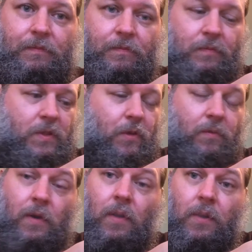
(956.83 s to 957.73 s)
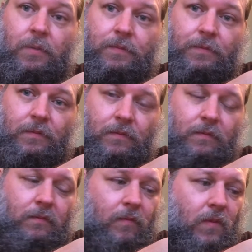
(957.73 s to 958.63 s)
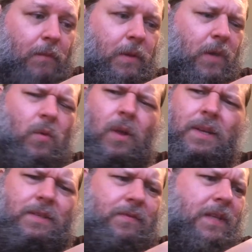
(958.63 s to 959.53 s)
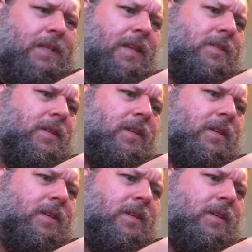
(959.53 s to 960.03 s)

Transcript: So far, build quality is fantastic.